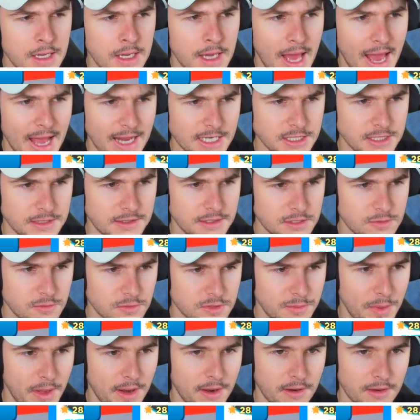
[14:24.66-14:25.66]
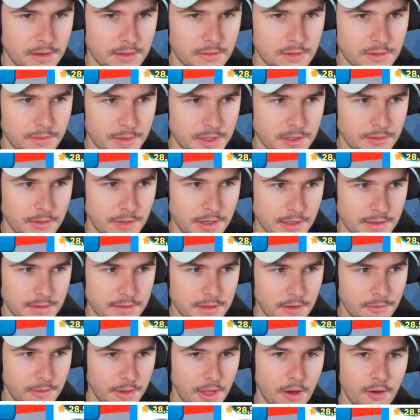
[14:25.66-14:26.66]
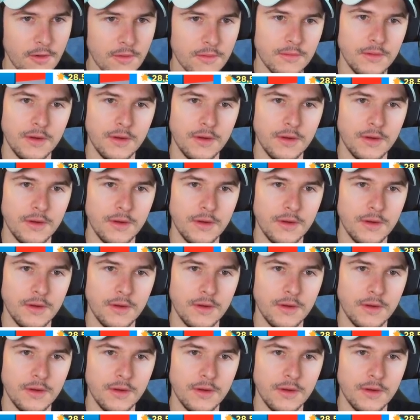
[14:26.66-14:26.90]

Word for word: Actually, this one's better. What am I doing? There we go.